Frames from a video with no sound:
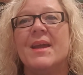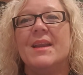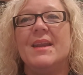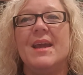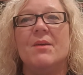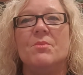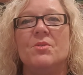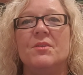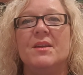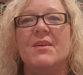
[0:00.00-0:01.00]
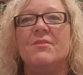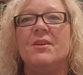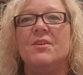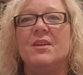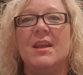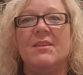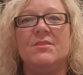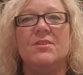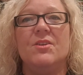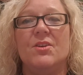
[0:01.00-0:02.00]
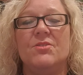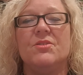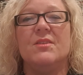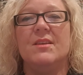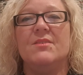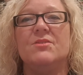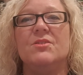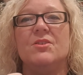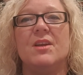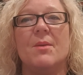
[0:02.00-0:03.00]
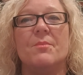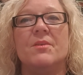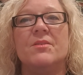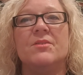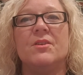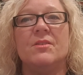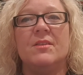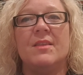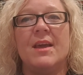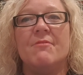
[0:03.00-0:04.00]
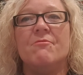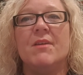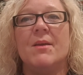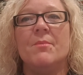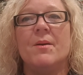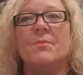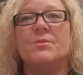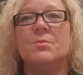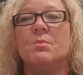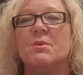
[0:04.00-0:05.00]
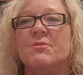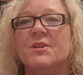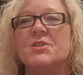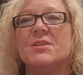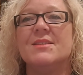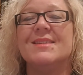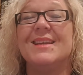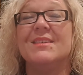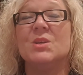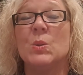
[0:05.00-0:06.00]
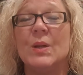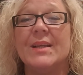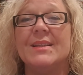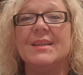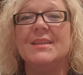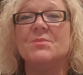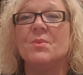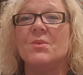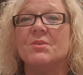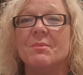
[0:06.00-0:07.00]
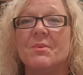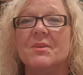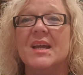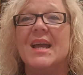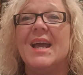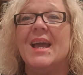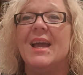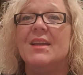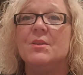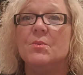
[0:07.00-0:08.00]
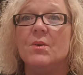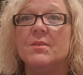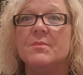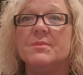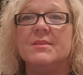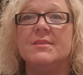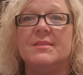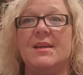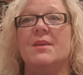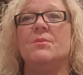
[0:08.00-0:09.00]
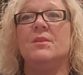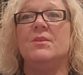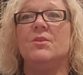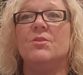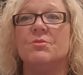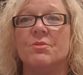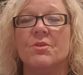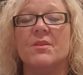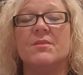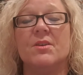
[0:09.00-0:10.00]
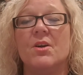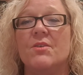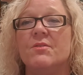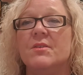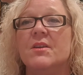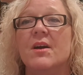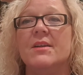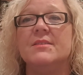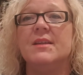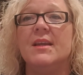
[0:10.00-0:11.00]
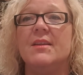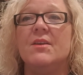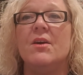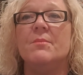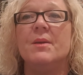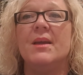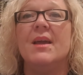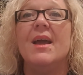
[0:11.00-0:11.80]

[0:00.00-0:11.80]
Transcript: Now more than ever, you need to nurture these newcomers so that they ramp up to proficiency as quickly as possible. And you want them to stay with you through this COVID-19 nightmare